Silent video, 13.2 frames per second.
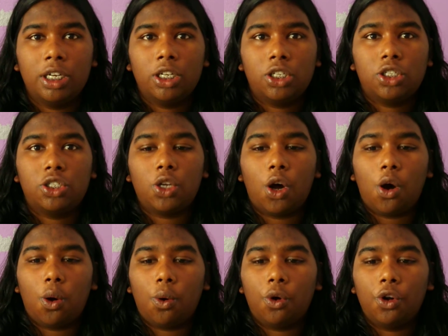
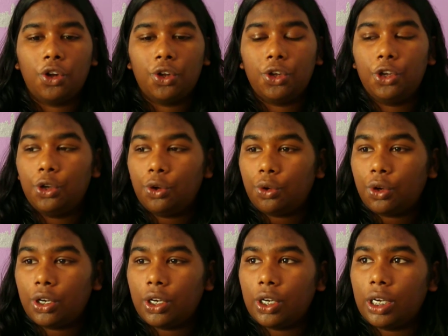So you
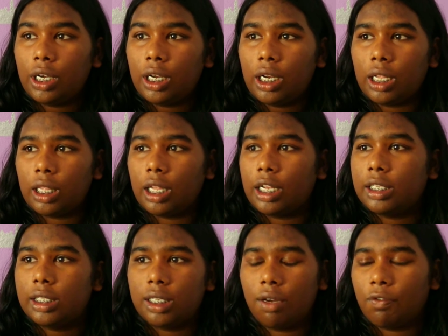could,
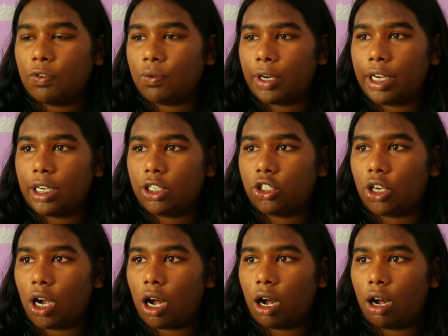let's give a range
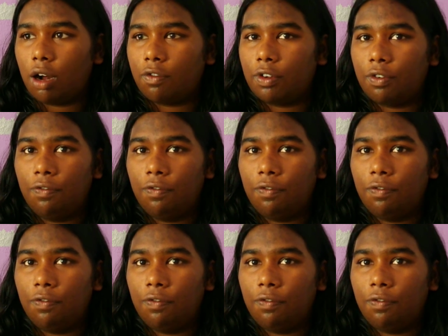of